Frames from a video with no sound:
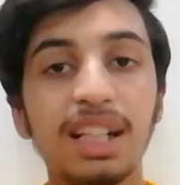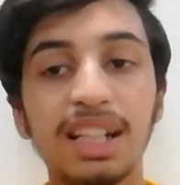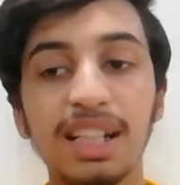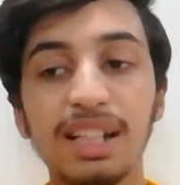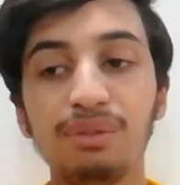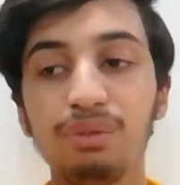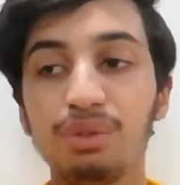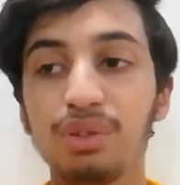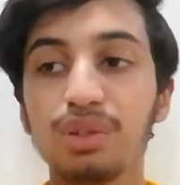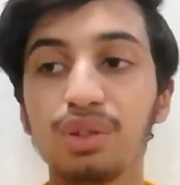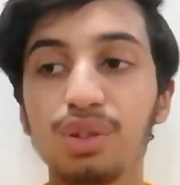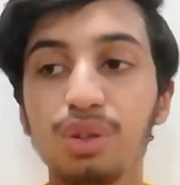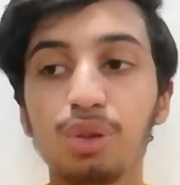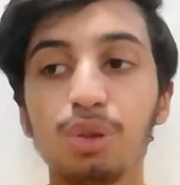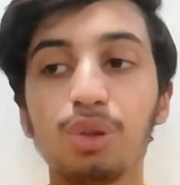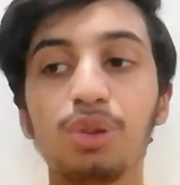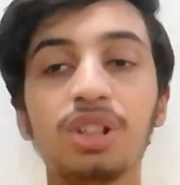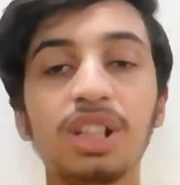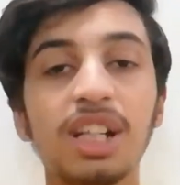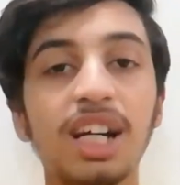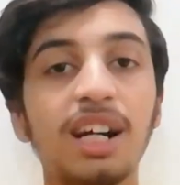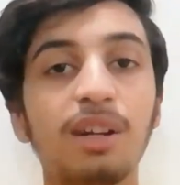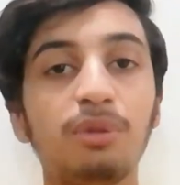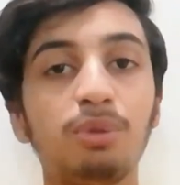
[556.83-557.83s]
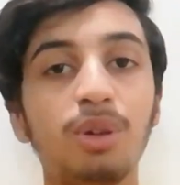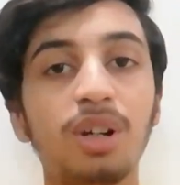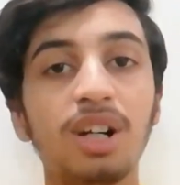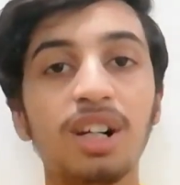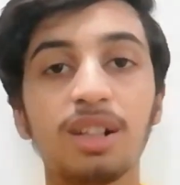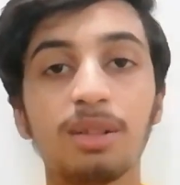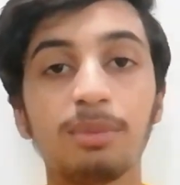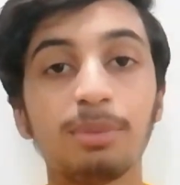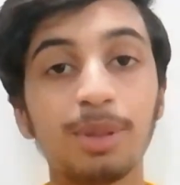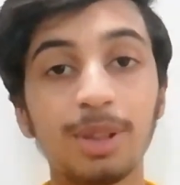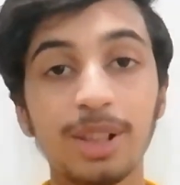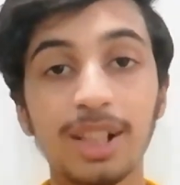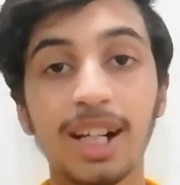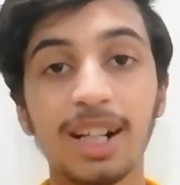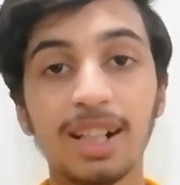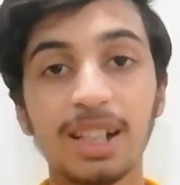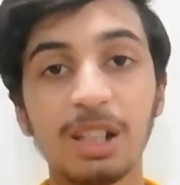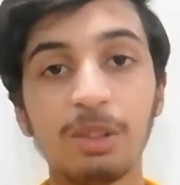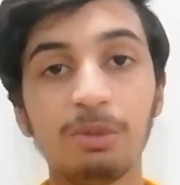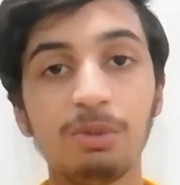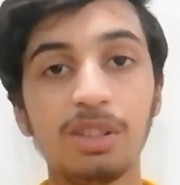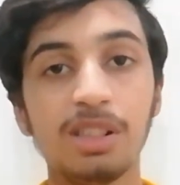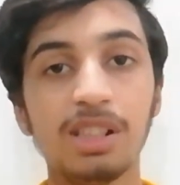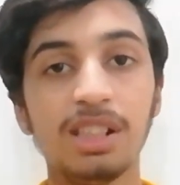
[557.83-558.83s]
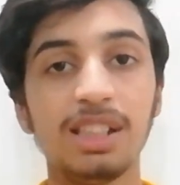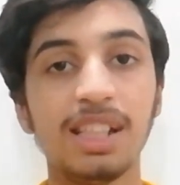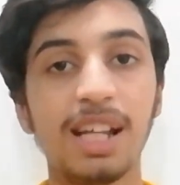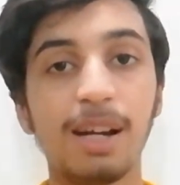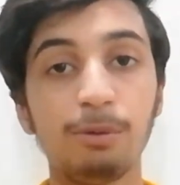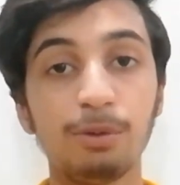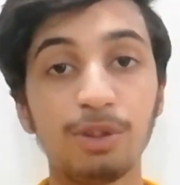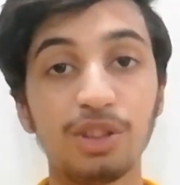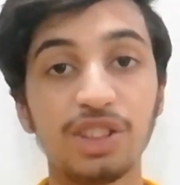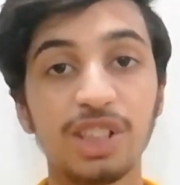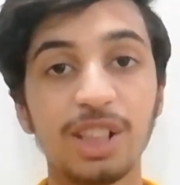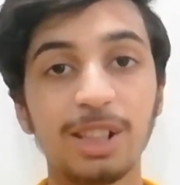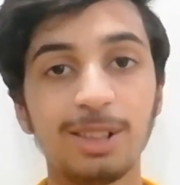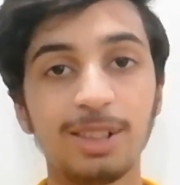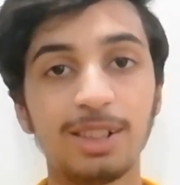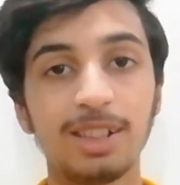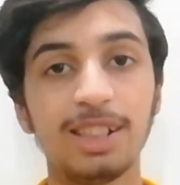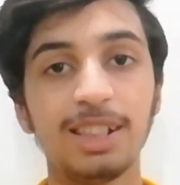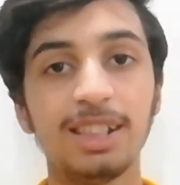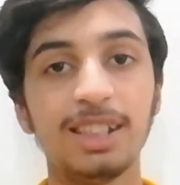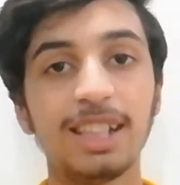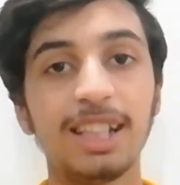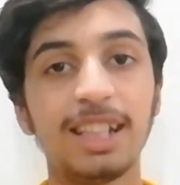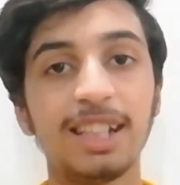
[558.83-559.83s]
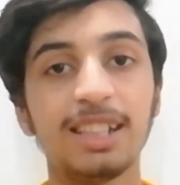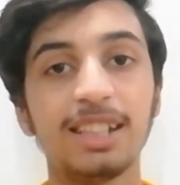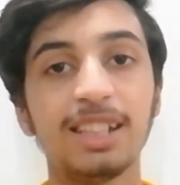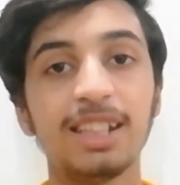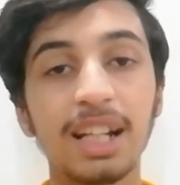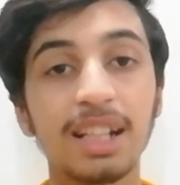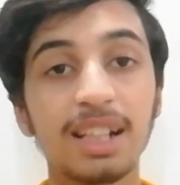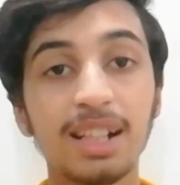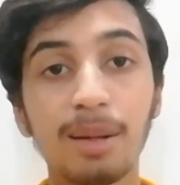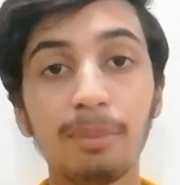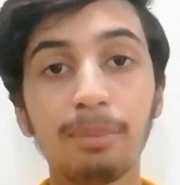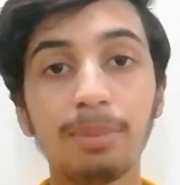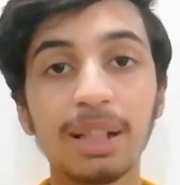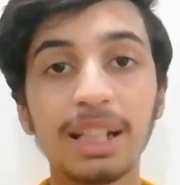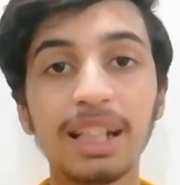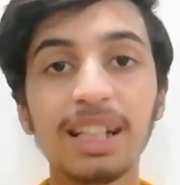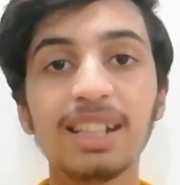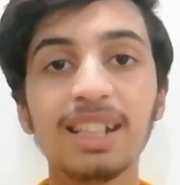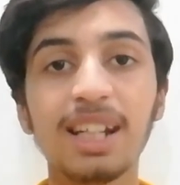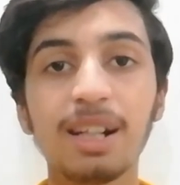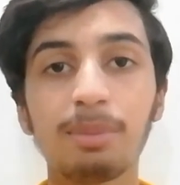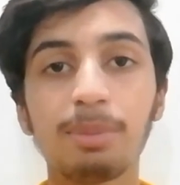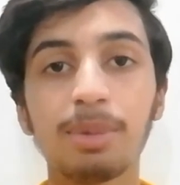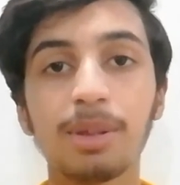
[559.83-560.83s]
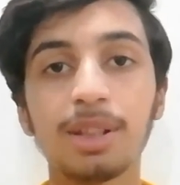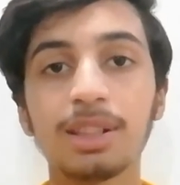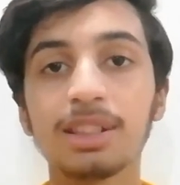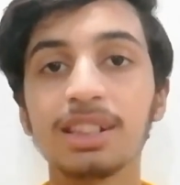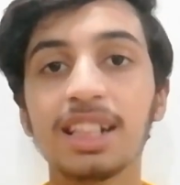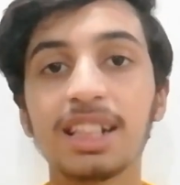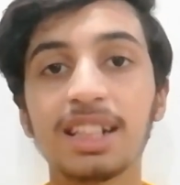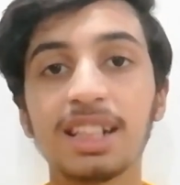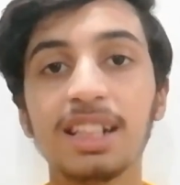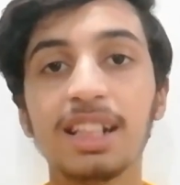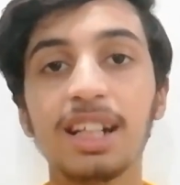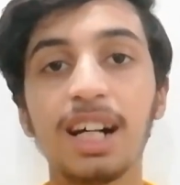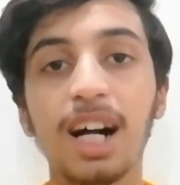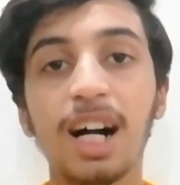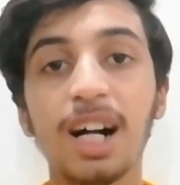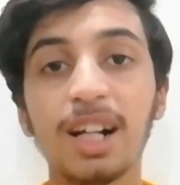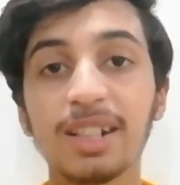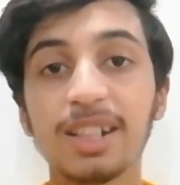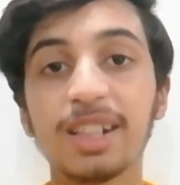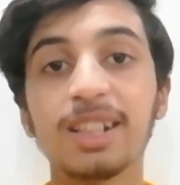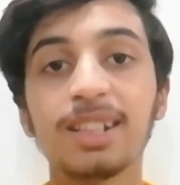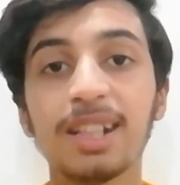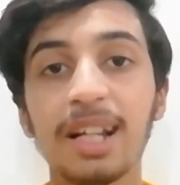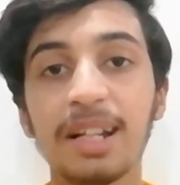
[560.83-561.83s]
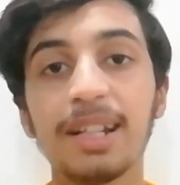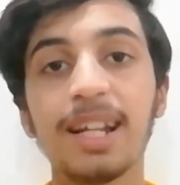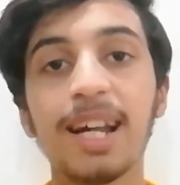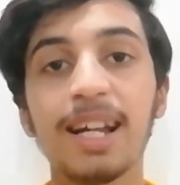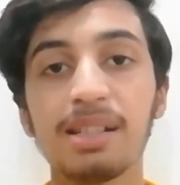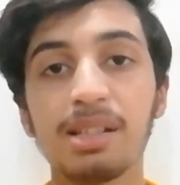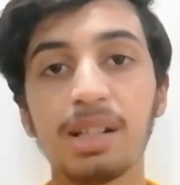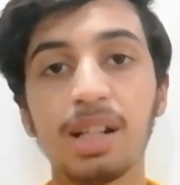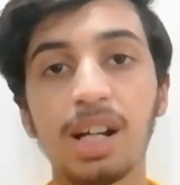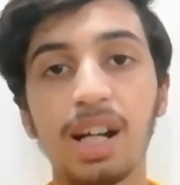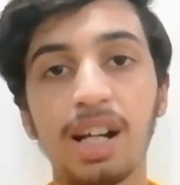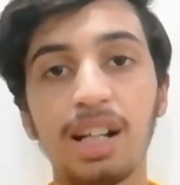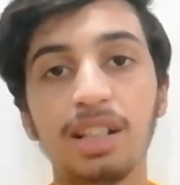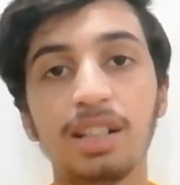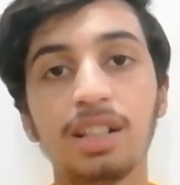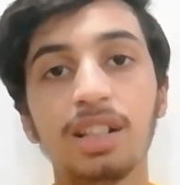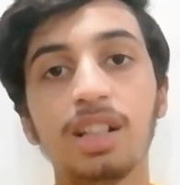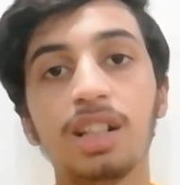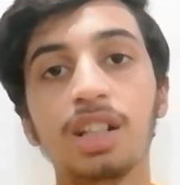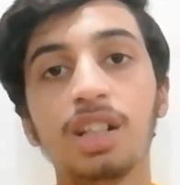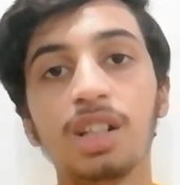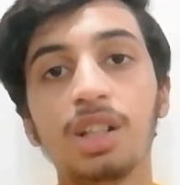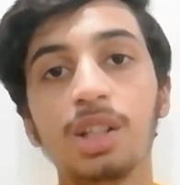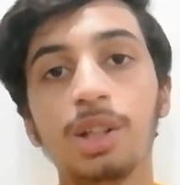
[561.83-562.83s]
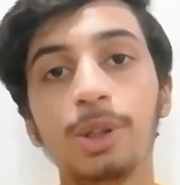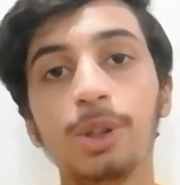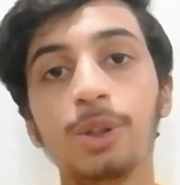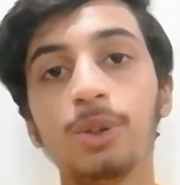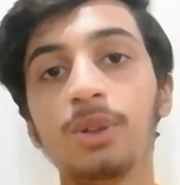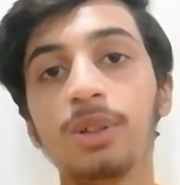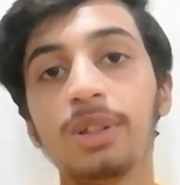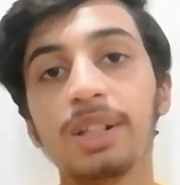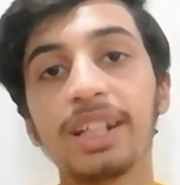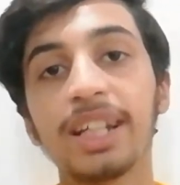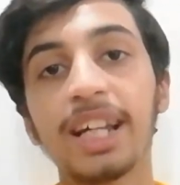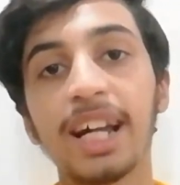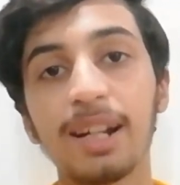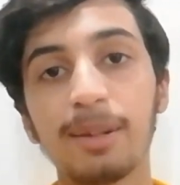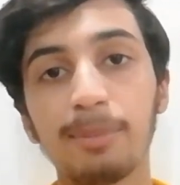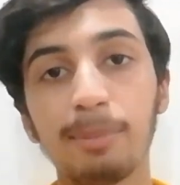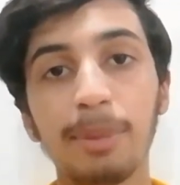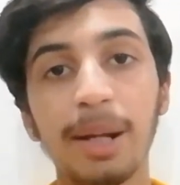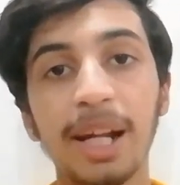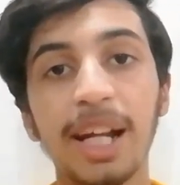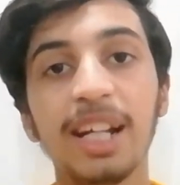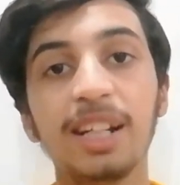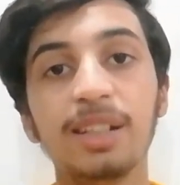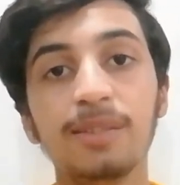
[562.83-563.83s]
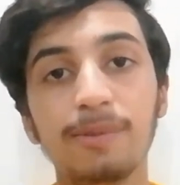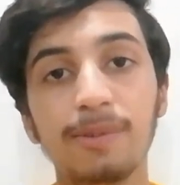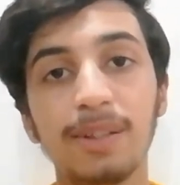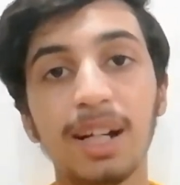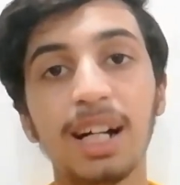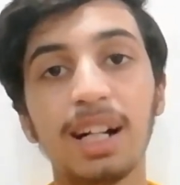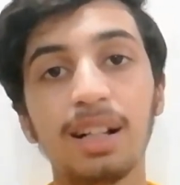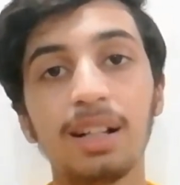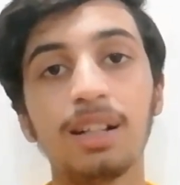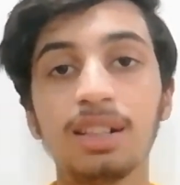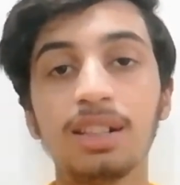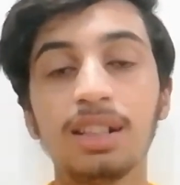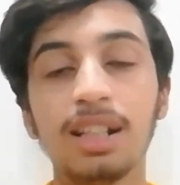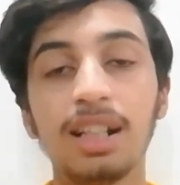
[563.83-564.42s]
if you do that work productively, efficiently, and complete that project under the deadline, you will get paid well.